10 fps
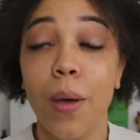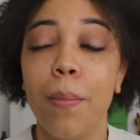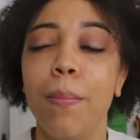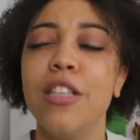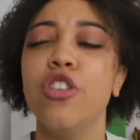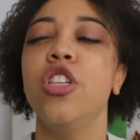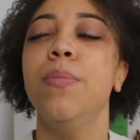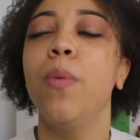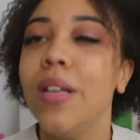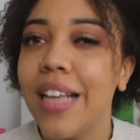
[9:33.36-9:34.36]
message to the
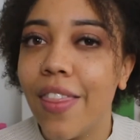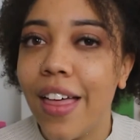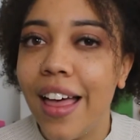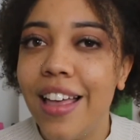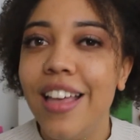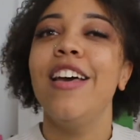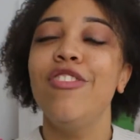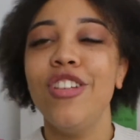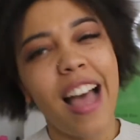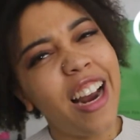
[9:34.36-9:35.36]
boys out there, if
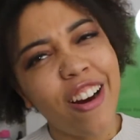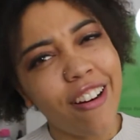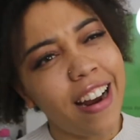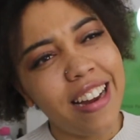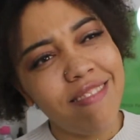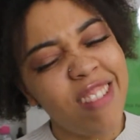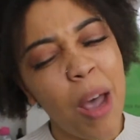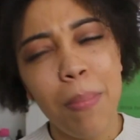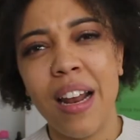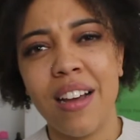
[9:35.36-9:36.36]
she's angry,
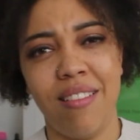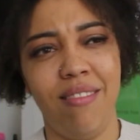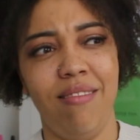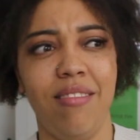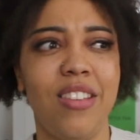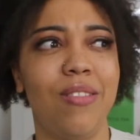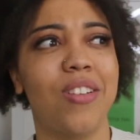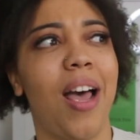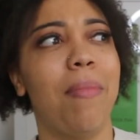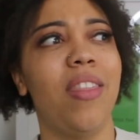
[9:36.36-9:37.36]
don't be like, oh, it's your
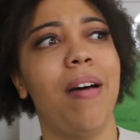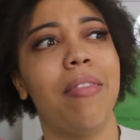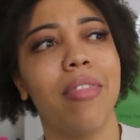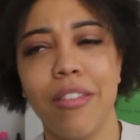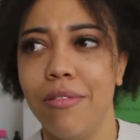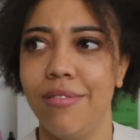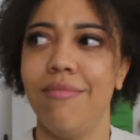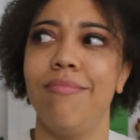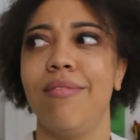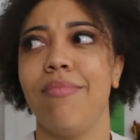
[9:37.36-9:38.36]
time of the month,
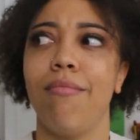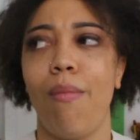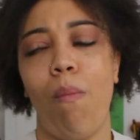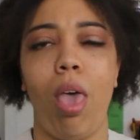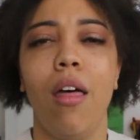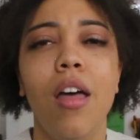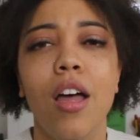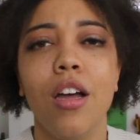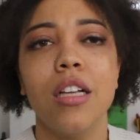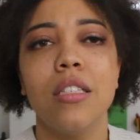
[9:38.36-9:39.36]
or
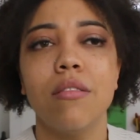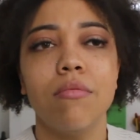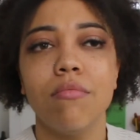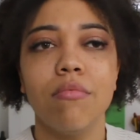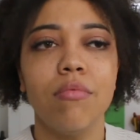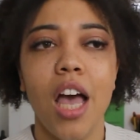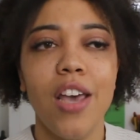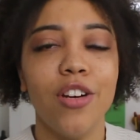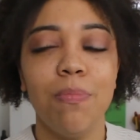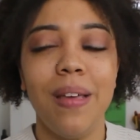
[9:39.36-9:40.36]
because no,
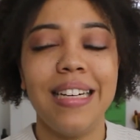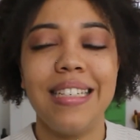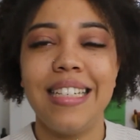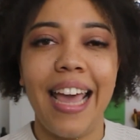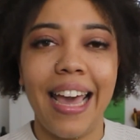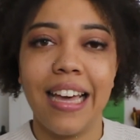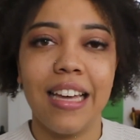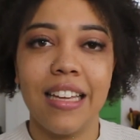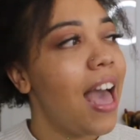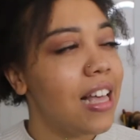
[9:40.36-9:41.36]
you're just being a
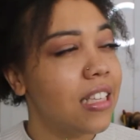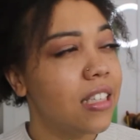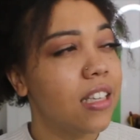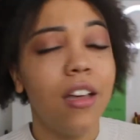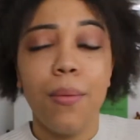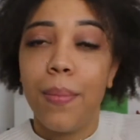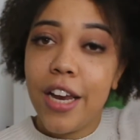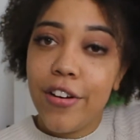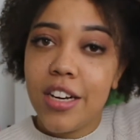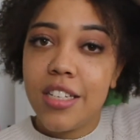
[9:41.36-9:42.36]
dick. Yes,
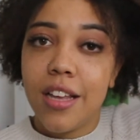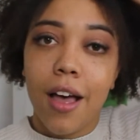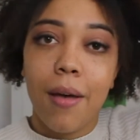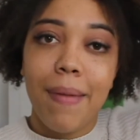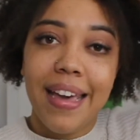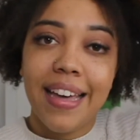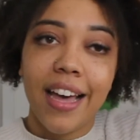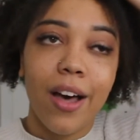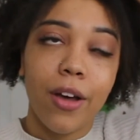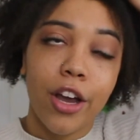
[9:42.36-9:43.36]
periods make a
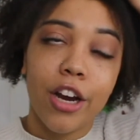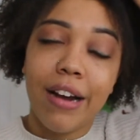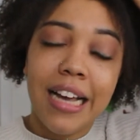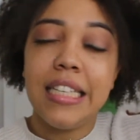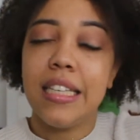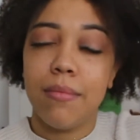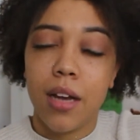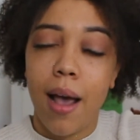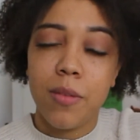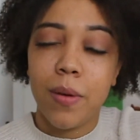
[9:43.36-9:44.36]
girl go crazy
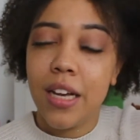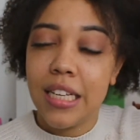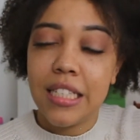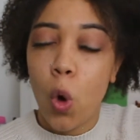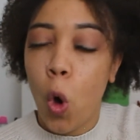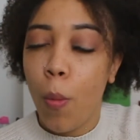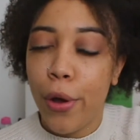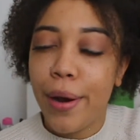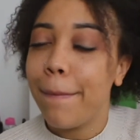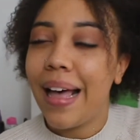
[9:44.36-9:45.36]
sometimes because it's a
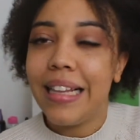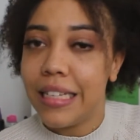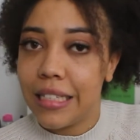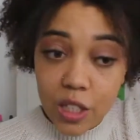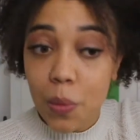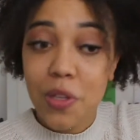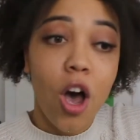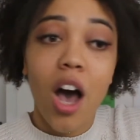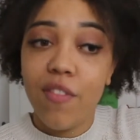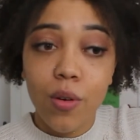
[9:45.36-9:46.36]
hormone imbalance. So it's
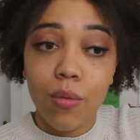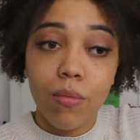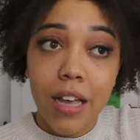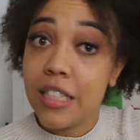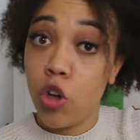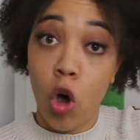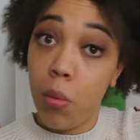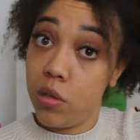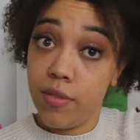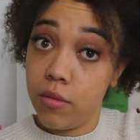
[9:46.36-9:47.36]
not our fault, it's the
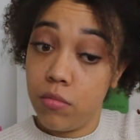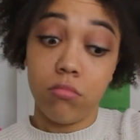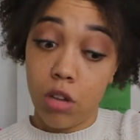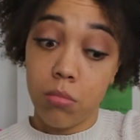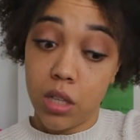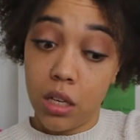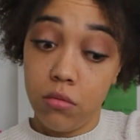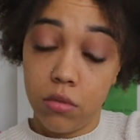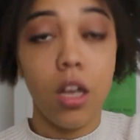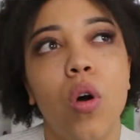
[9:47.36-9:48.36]
hormone's fault. You know what I'm saying?
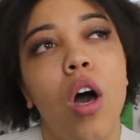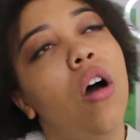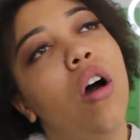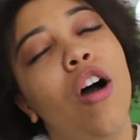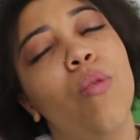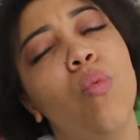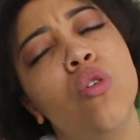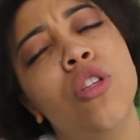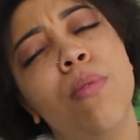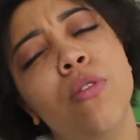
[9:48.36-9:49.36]
A hot
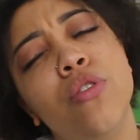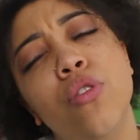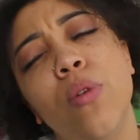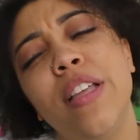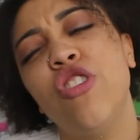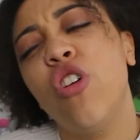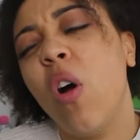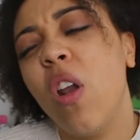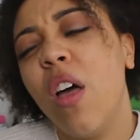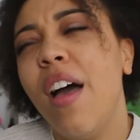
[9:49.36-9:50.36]
water bottle and
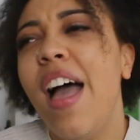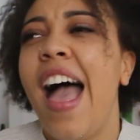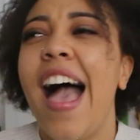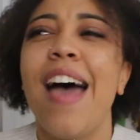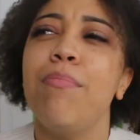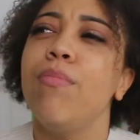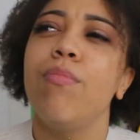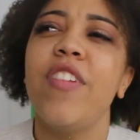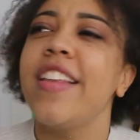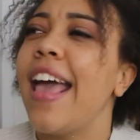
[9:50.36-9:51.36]
chocolate and
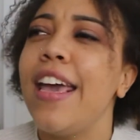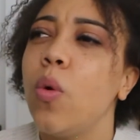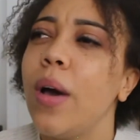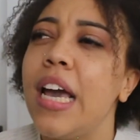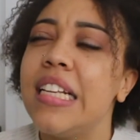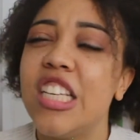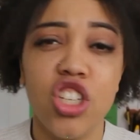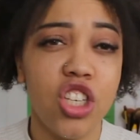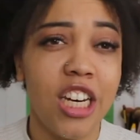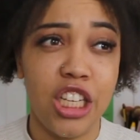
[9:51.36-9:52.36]
takeaways, it's
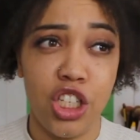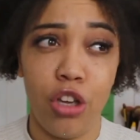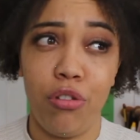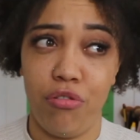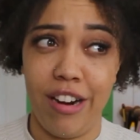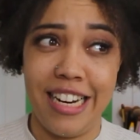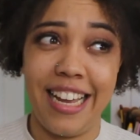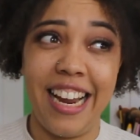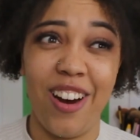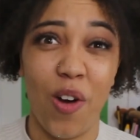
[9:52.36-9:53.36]
just an excuse really
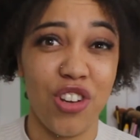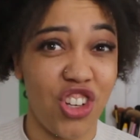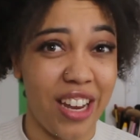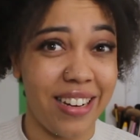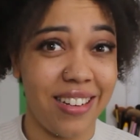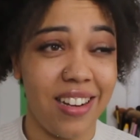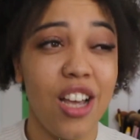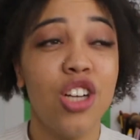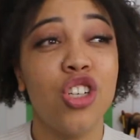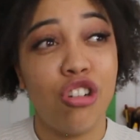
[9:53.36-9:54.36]
to eat a lot of shit,
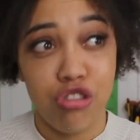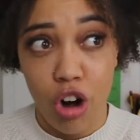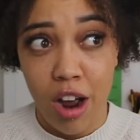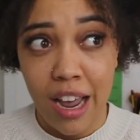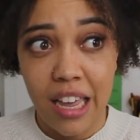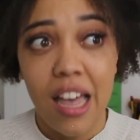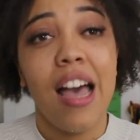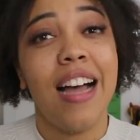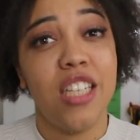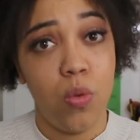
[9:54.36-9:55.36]
to cry
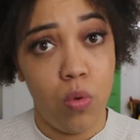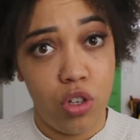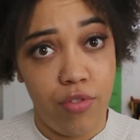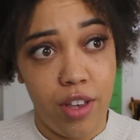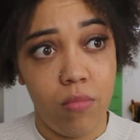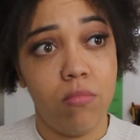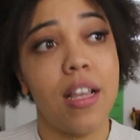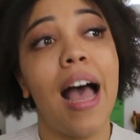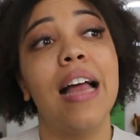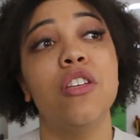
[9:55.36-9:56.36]
and to watch films
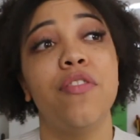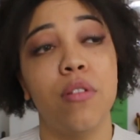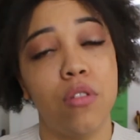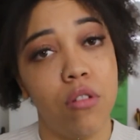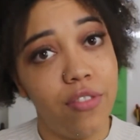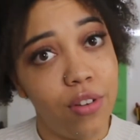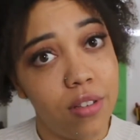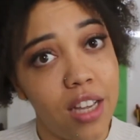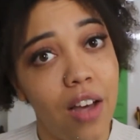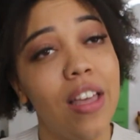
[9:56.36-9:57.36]
and to feel sorry for
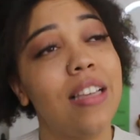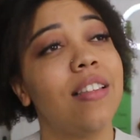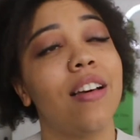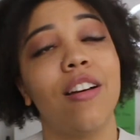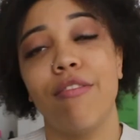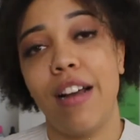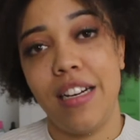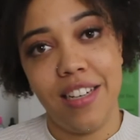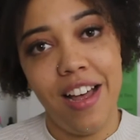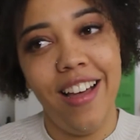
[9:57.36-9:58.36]
yourself. It's a
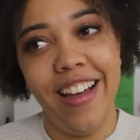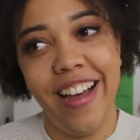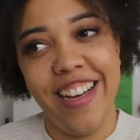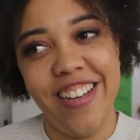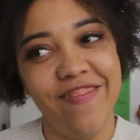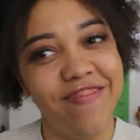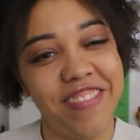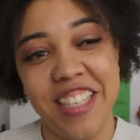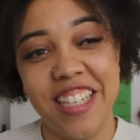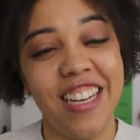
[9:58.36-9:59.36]
great time
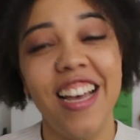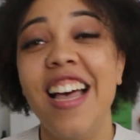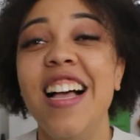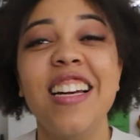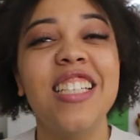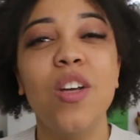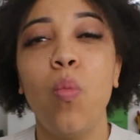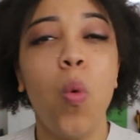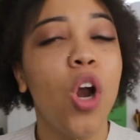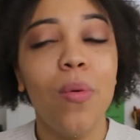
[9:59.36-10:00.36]
just to
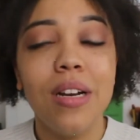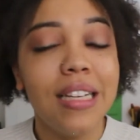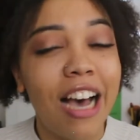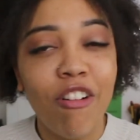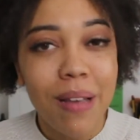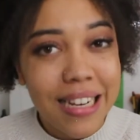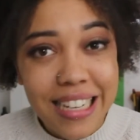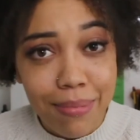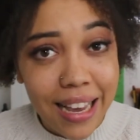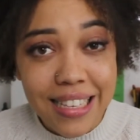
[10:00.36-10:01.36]
wallow in
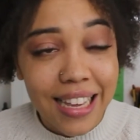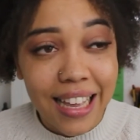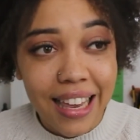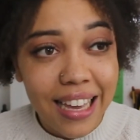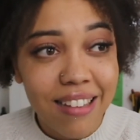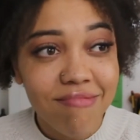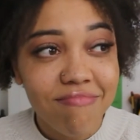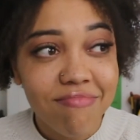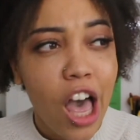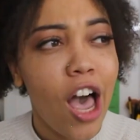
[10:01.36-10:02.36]
self-pity basically.
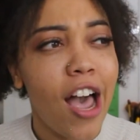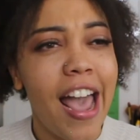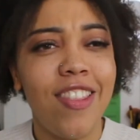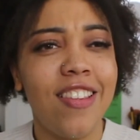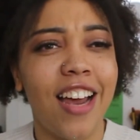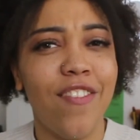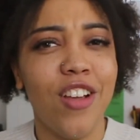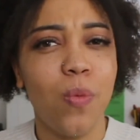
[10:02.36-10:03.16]
I hate these adverts